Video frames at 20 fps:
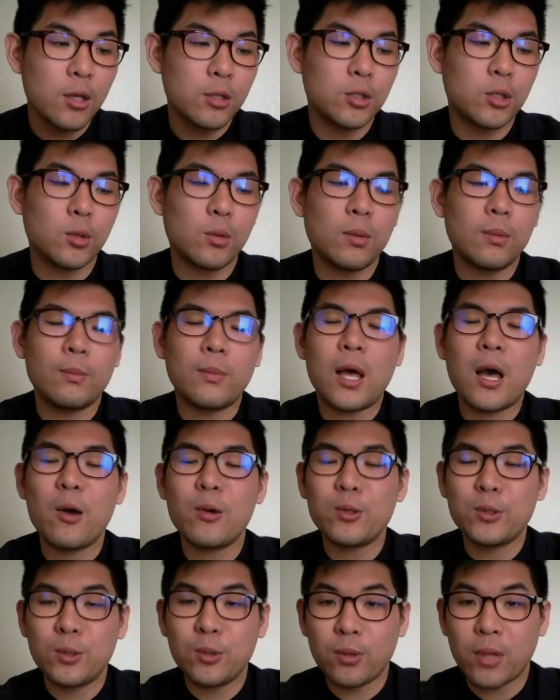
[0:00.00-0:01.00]
So how
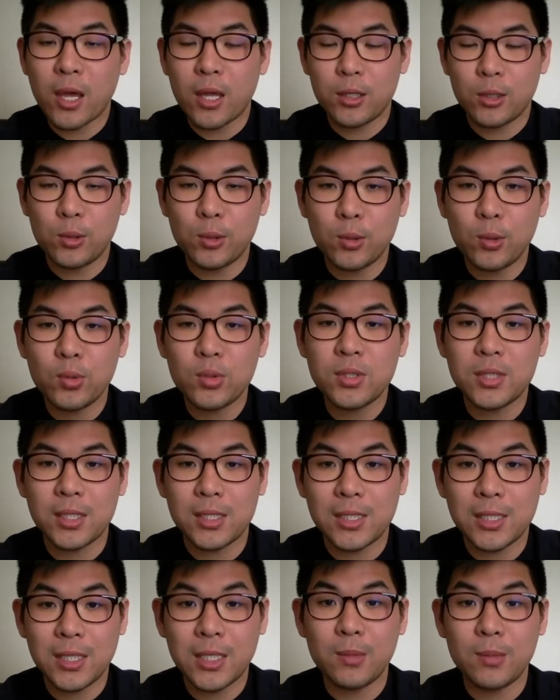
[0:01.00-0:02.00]
you do that, you use the
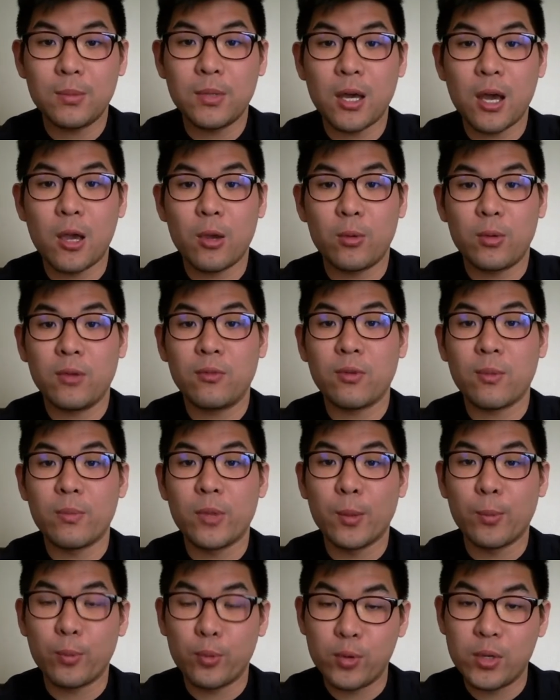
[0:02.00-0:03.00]
sleep diary from
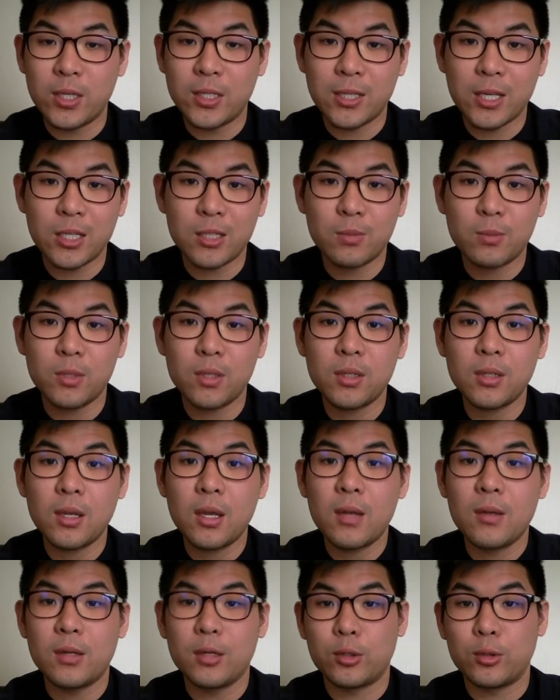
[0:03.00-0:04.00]
the pre-assessment,
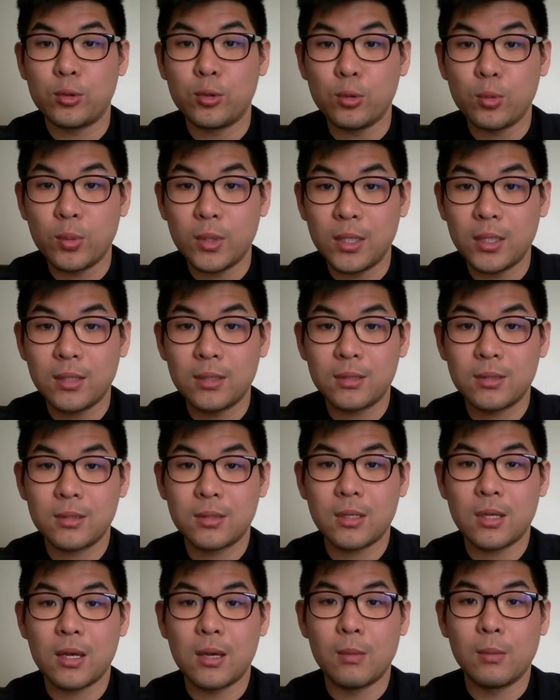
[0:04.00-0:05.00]
the two
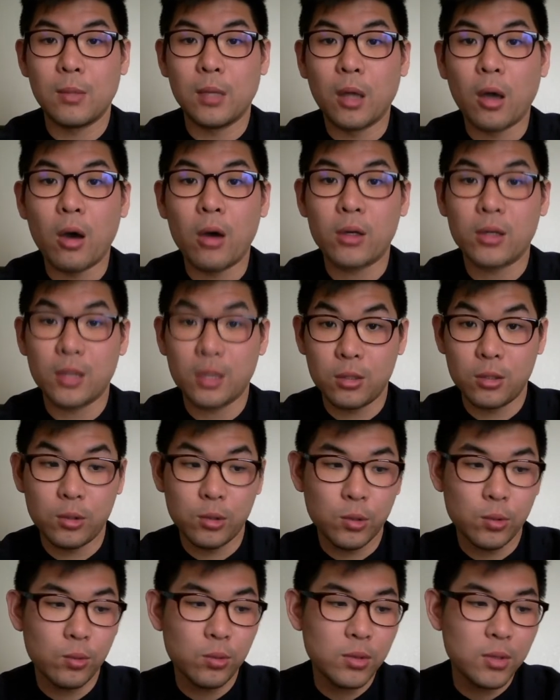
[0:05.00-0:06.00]
weeks um, log that
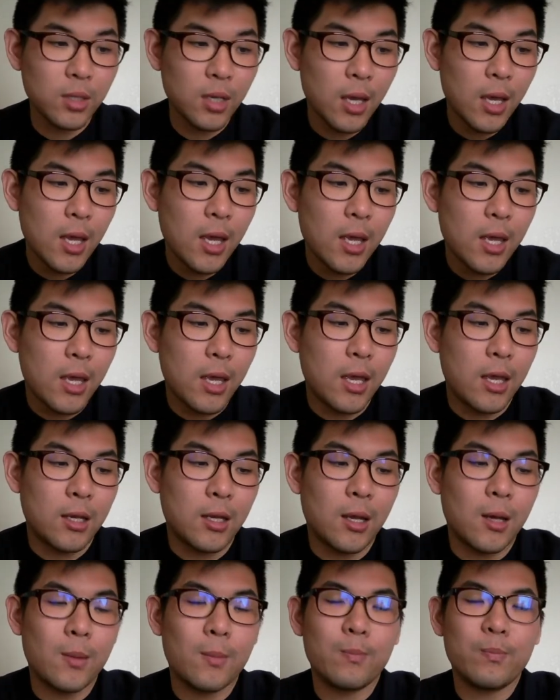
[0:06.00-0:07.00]
you use, and
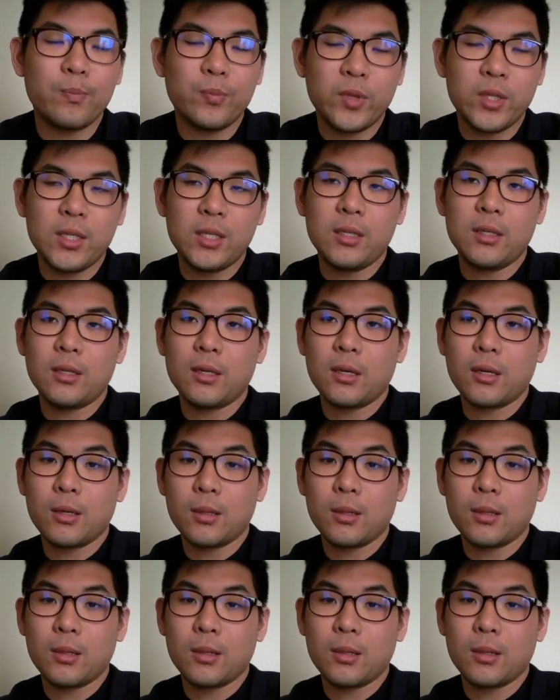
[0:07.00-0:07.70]
um, the